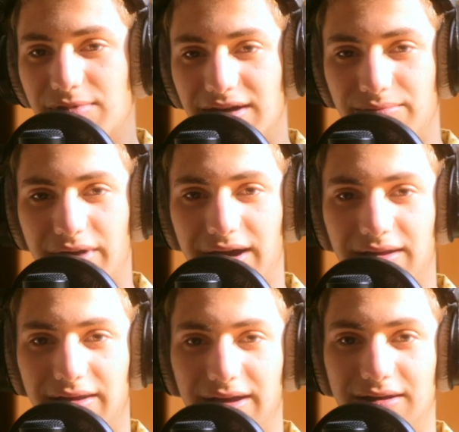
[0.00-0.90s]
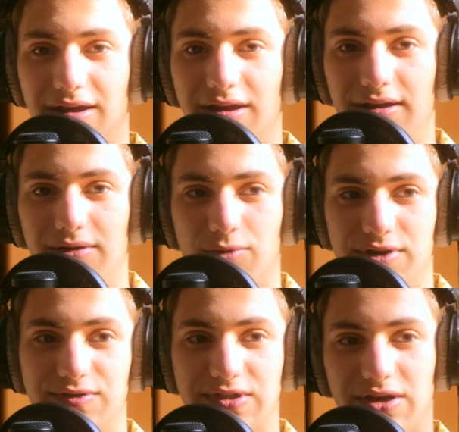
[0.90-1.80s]
just keep that in mind, that
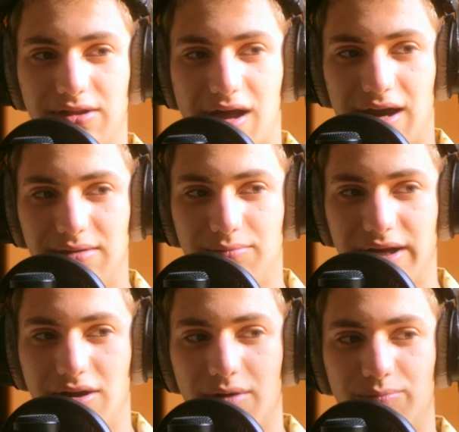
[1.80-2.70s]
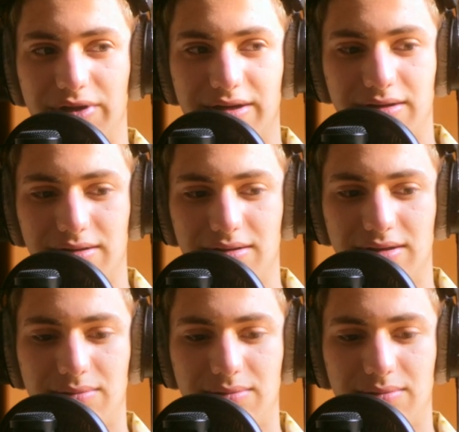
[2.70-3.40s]
what you see online might not be